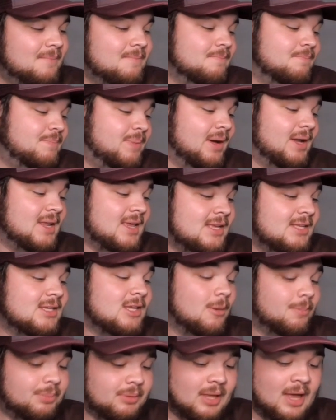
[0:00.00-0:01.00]
But he's
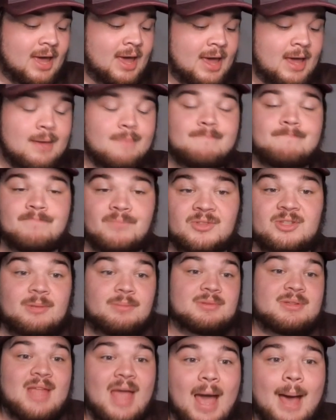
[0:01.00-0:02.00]
going to play some
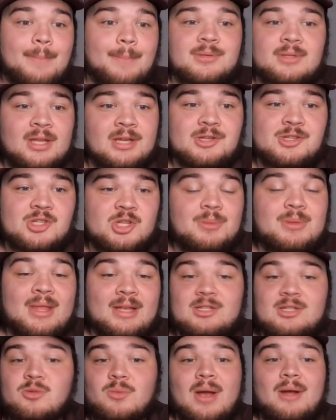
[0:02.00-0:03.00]
snaps, ladies and gentlemen.
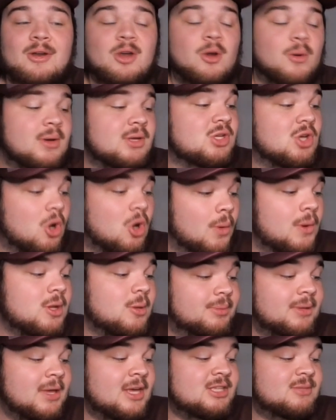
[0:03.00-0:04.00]
That's the reality here. He's going to
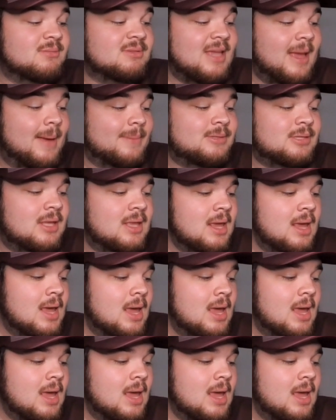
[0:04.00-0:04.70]
play some snaps, and